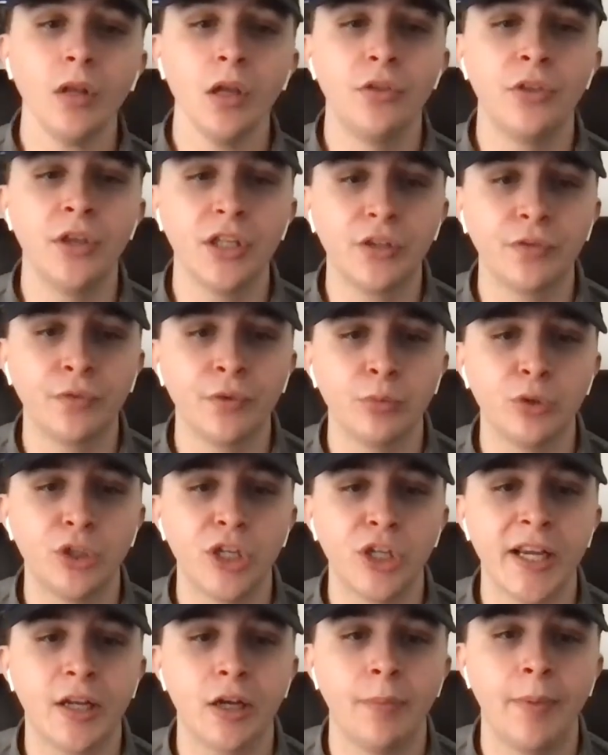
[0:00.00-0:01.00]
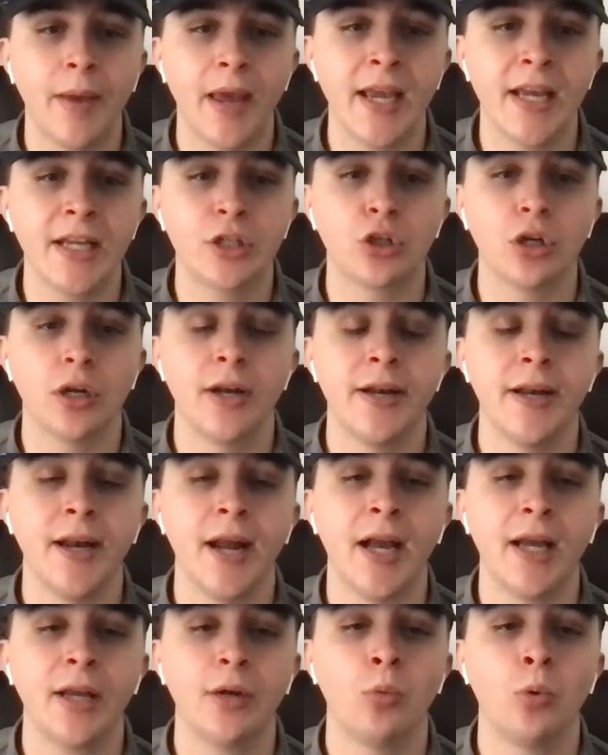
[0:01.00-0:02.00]
This from Jacob
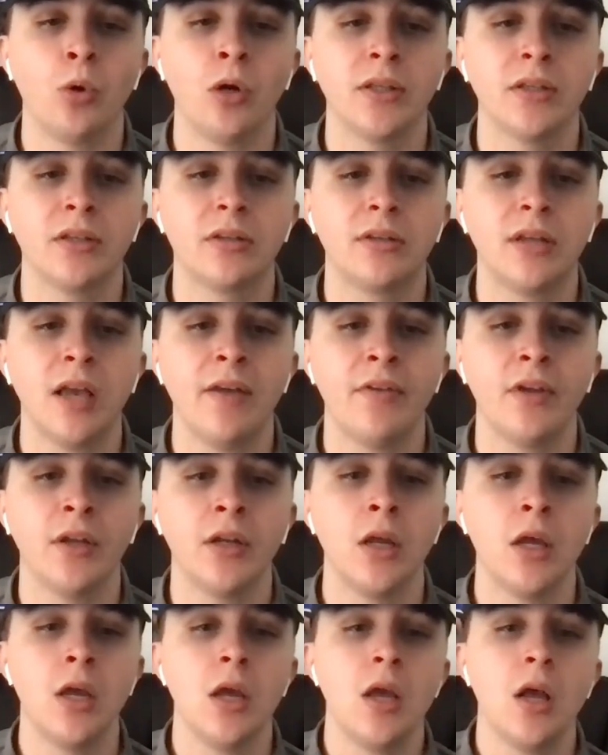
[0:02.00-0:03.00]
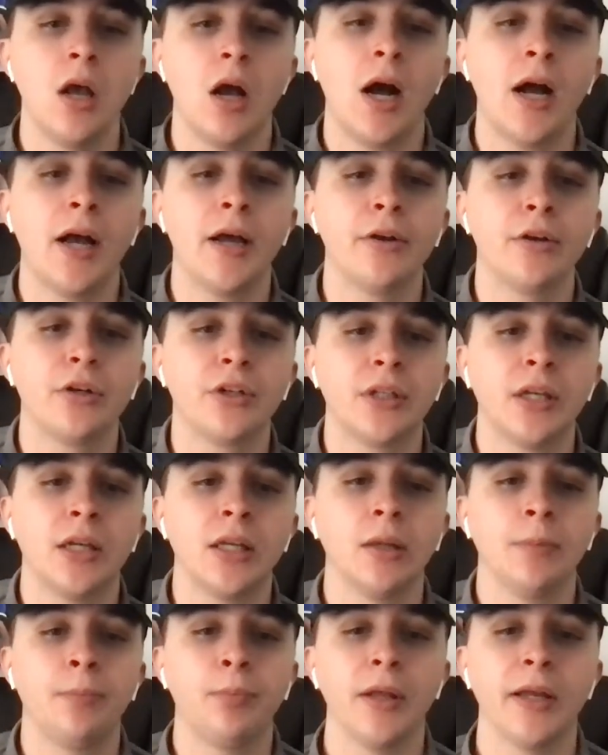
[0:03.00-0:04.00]
H917. I
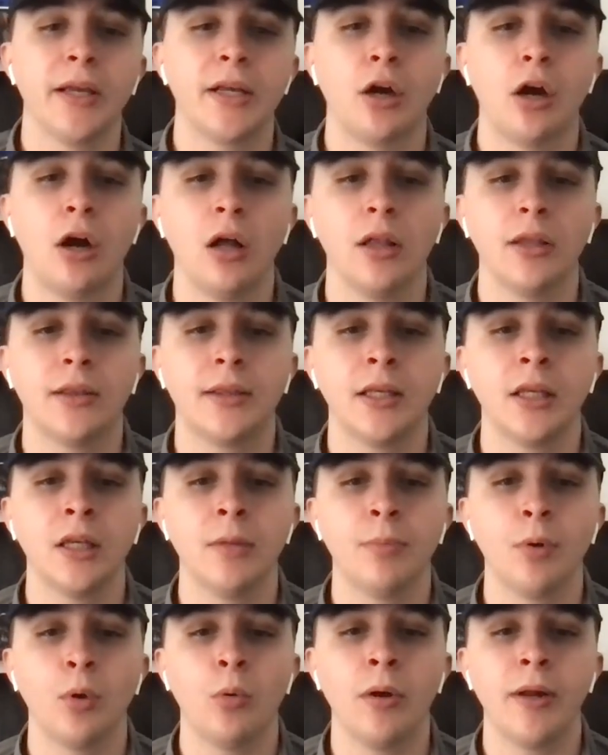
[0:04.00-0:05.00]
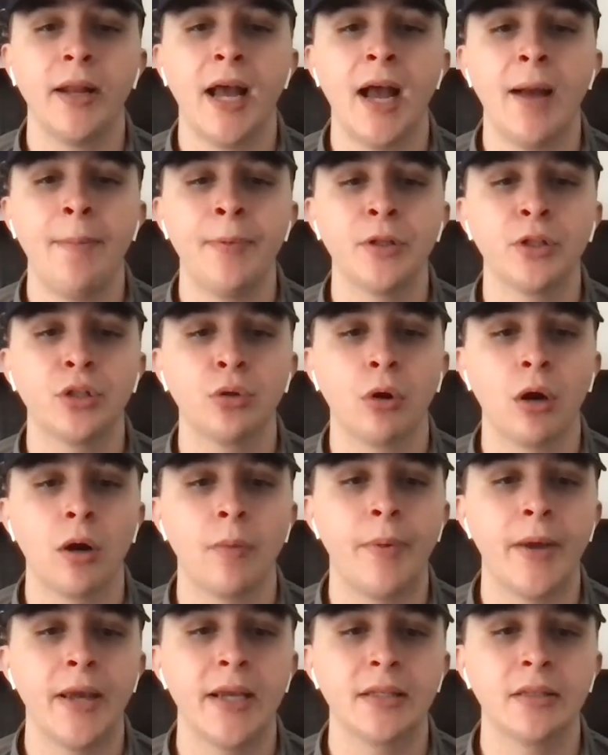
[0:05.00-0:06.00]
understand the play call at the end, but what happened to our
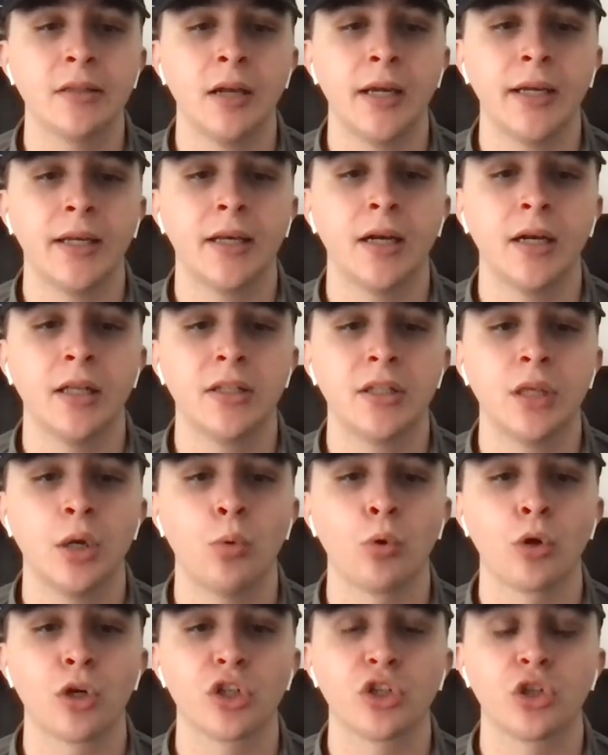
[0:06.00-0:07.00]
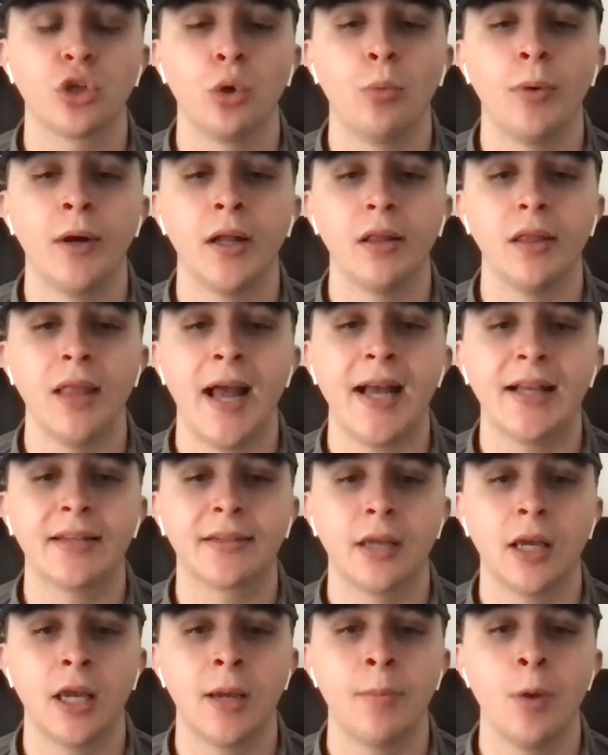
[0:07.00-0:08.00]
baseline cuts that worked so well
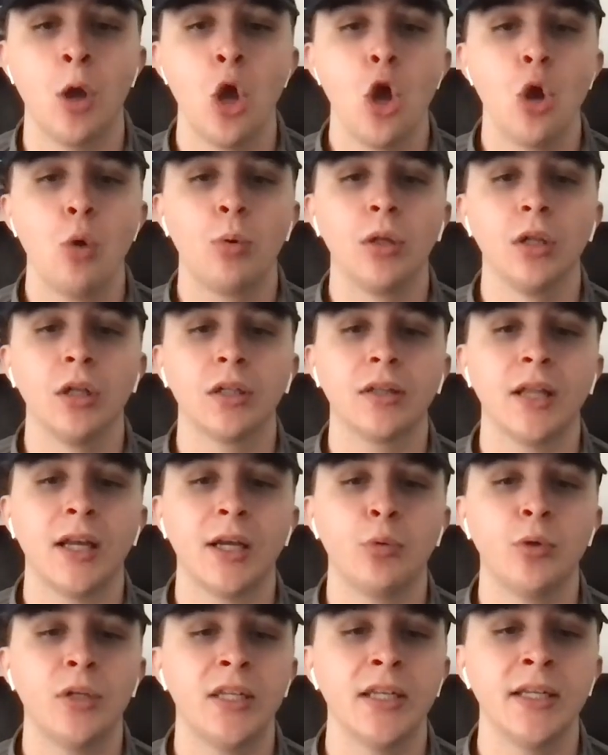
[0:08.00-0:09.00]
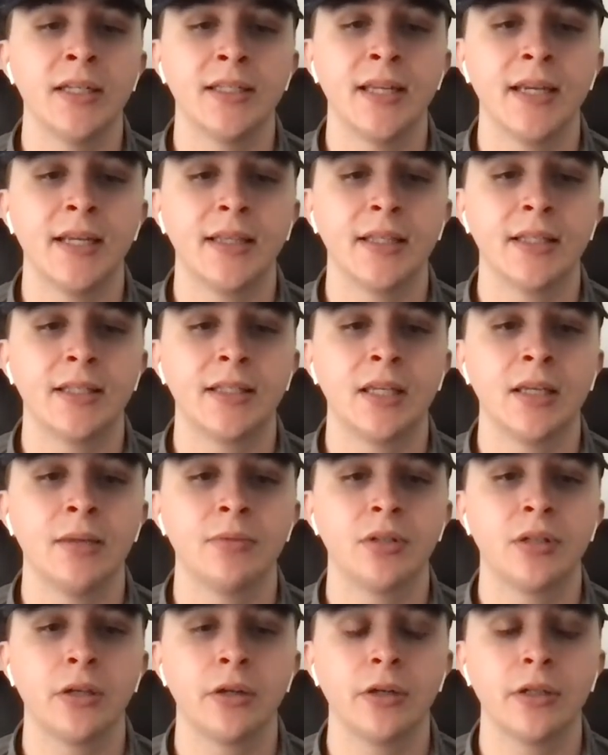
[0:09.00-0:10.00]
last game? We look like we didn't take this team
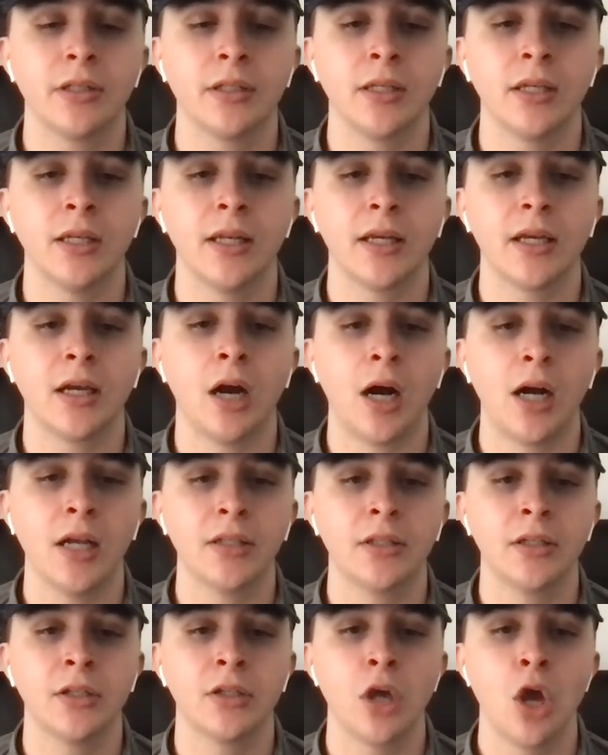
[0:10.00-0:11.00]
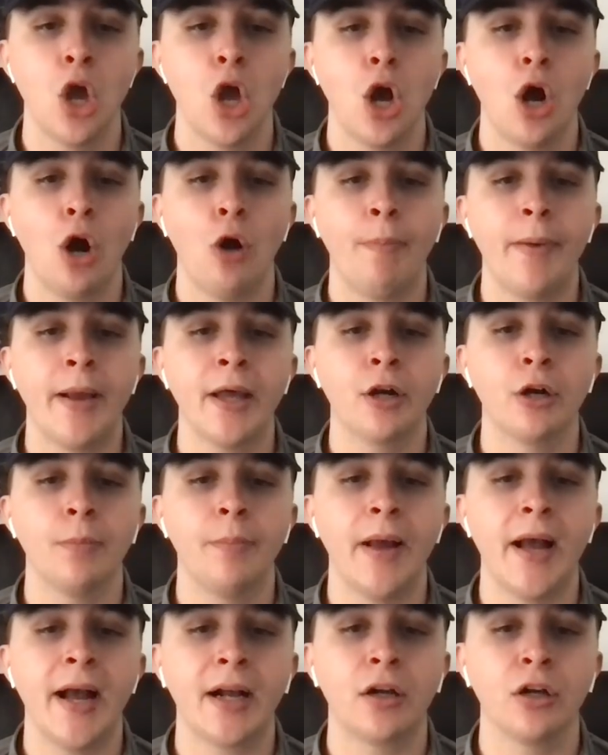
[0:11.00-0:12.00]
seriously, and it cost us. O'Banner
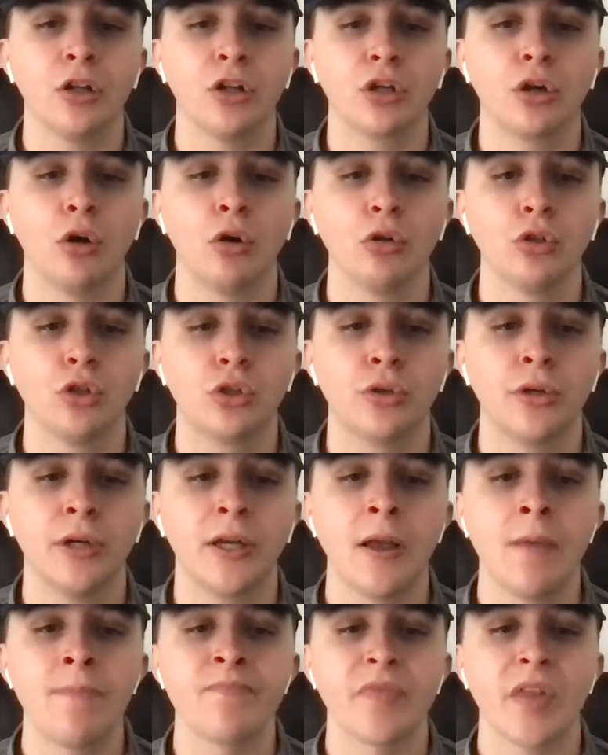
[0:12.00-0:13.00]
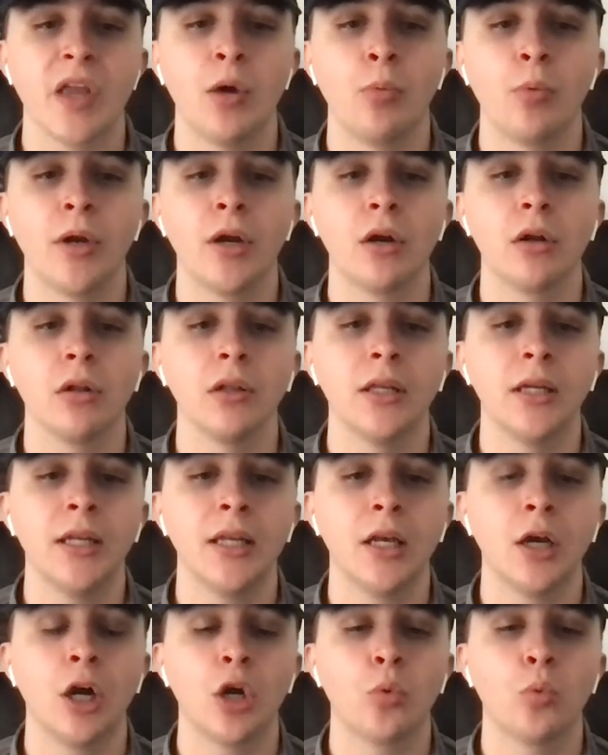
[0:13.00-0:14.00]
back on the cold streak, and we are
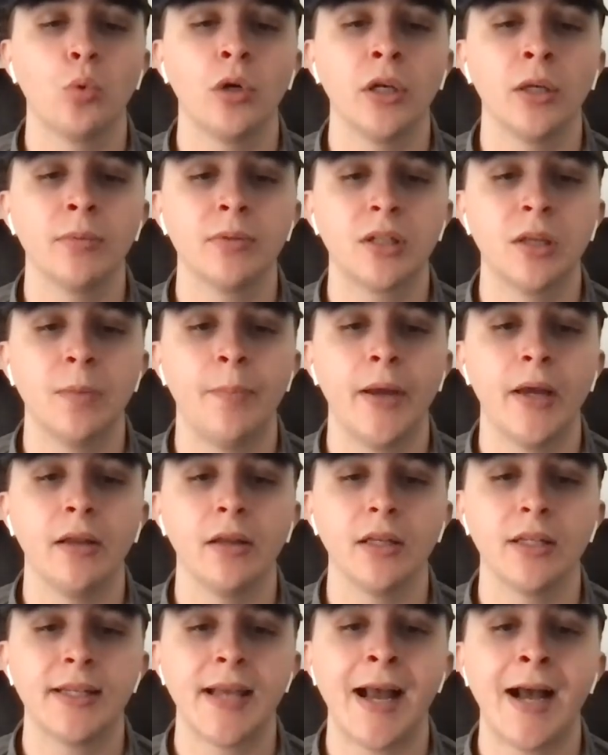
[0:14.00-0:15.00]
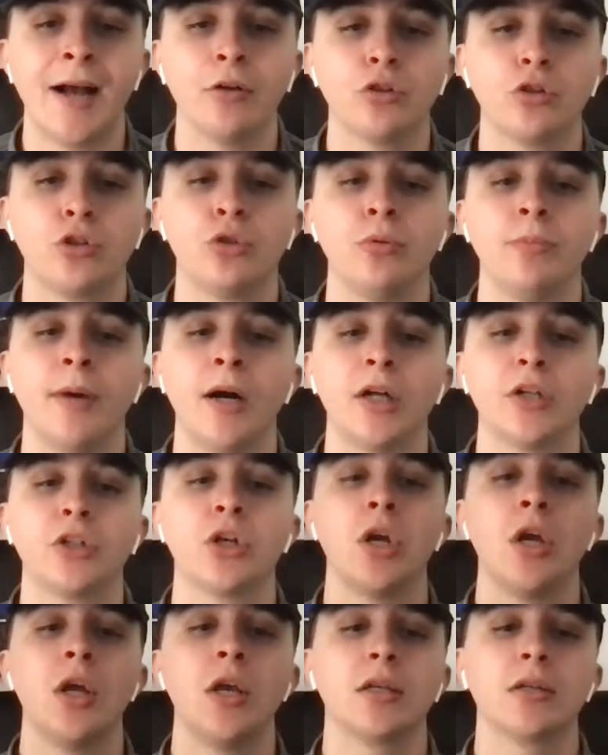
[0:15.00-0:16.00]
leaning on Williams to bail us out too
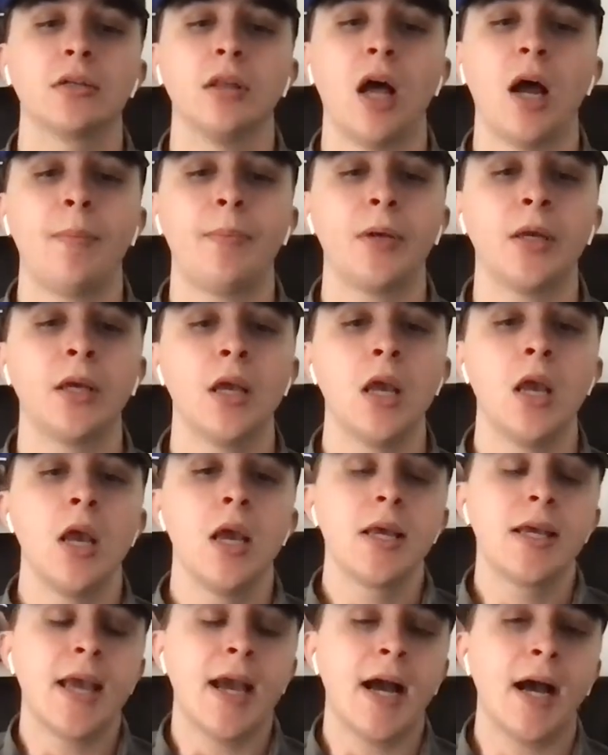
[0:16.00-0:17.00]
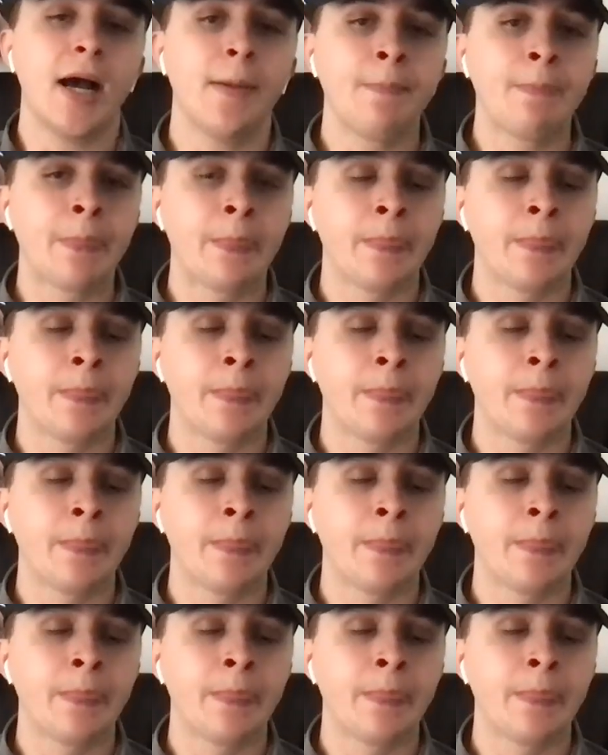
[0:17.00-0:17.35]
much. Sloppy. Yeah,